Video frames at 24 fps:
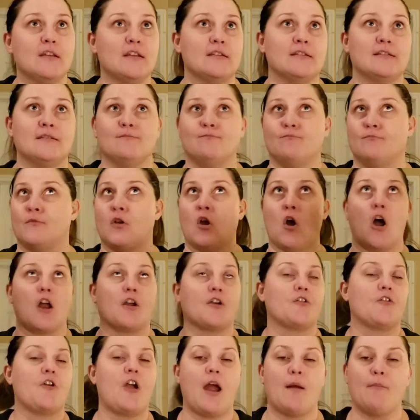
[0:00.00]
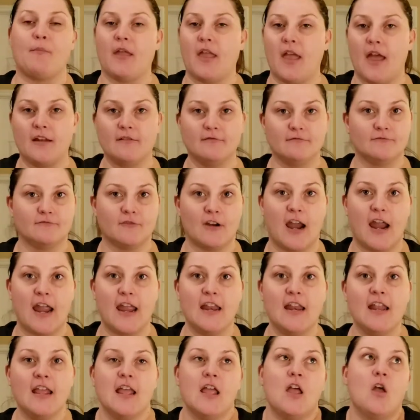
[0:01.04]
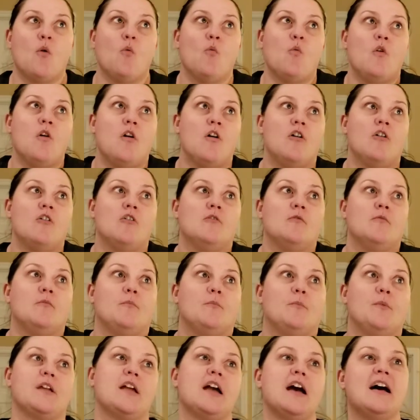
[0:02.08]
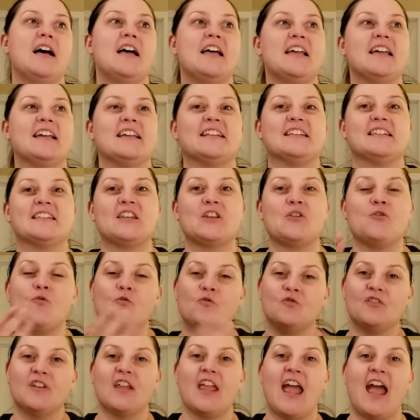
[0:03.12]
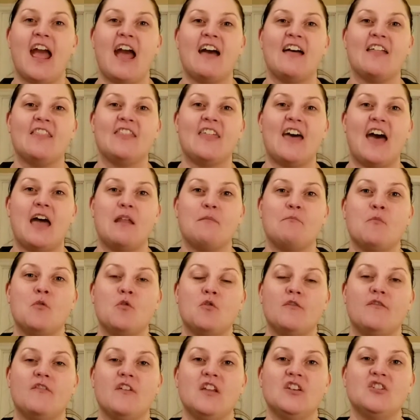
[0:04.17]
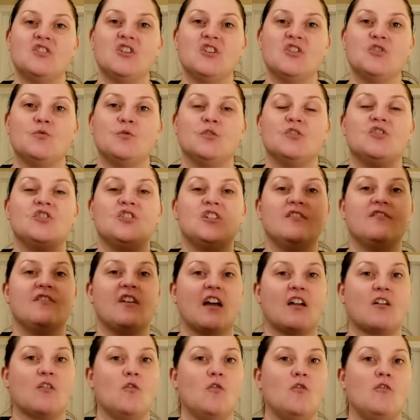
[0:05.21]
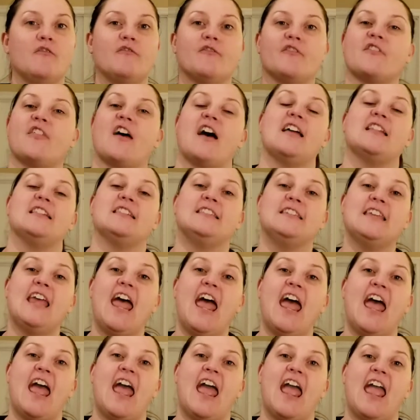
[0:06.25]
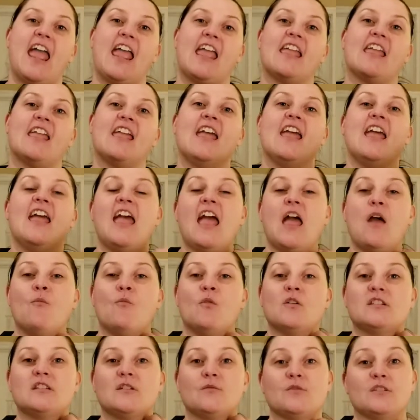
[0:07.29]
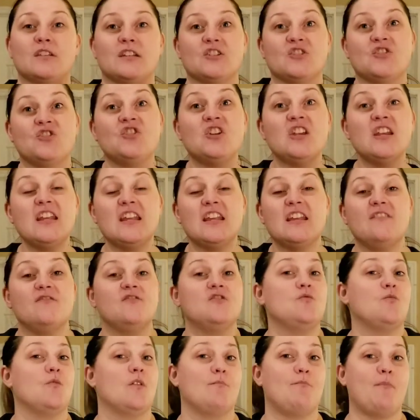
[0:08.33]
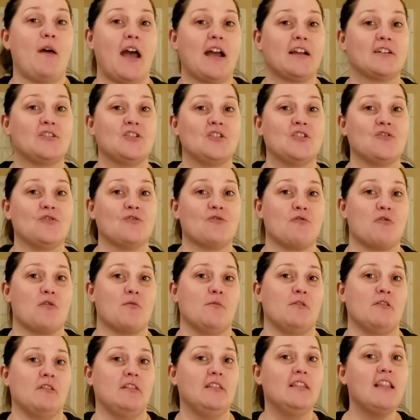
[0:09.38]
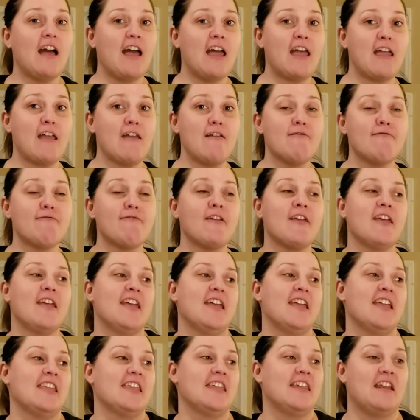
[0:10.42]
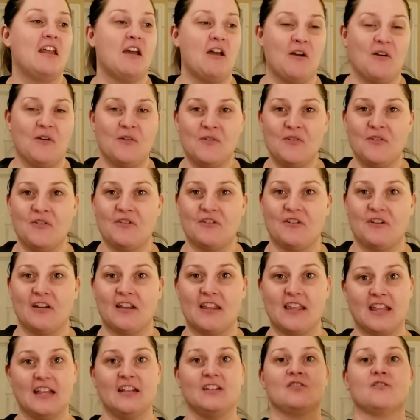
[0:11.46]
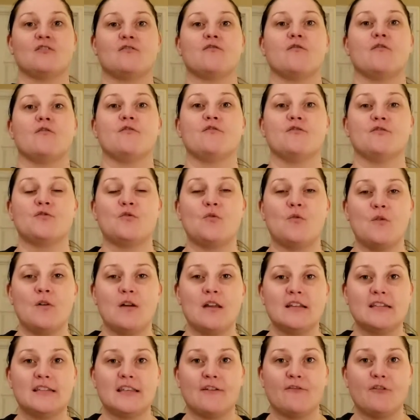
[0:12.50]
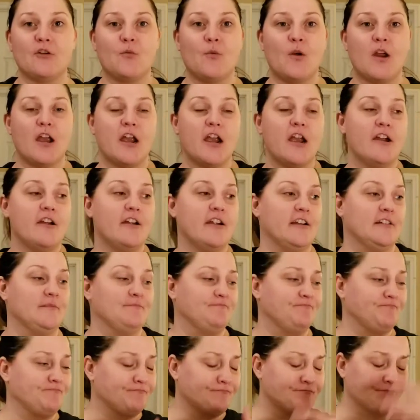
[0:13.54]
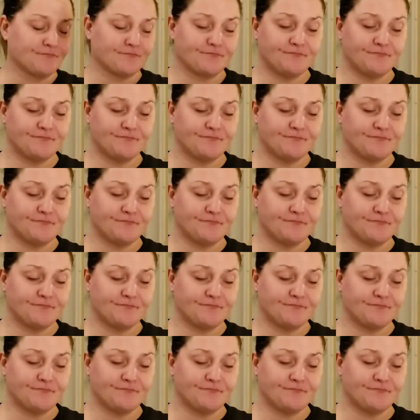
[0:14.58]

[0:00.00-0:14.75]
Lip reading: is gone to crap again, right? Well, because you only had that motivation to achieve that goal for that day, and once it was achieved, you went back to your normal life. Your kids are throwing their toys everywhere, and